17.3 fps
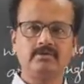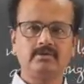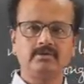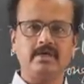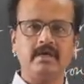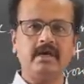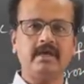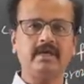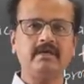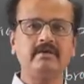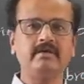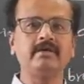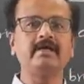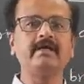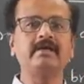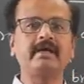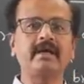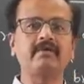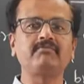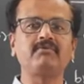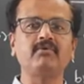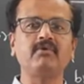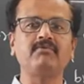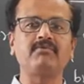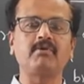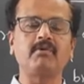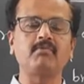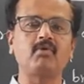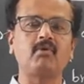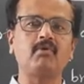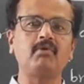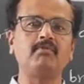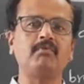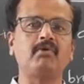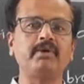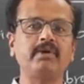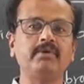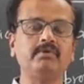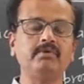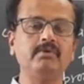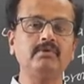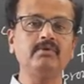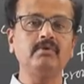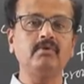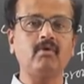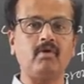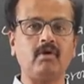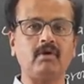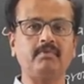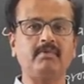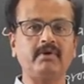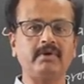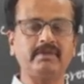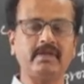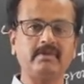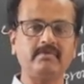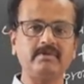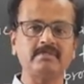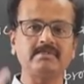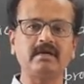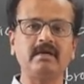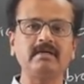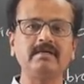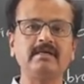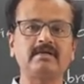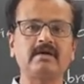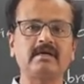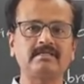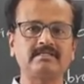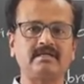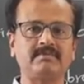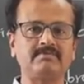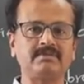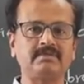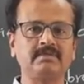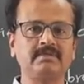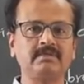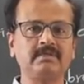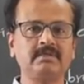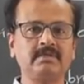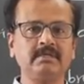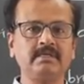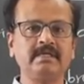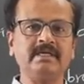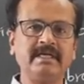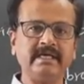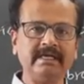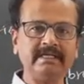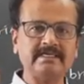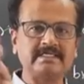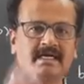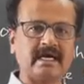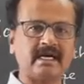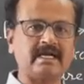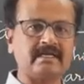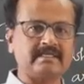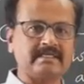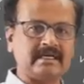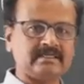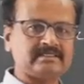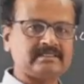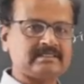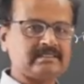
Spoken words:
and it can flow from cold body to hot body. That was the earlier concept. He discarded that,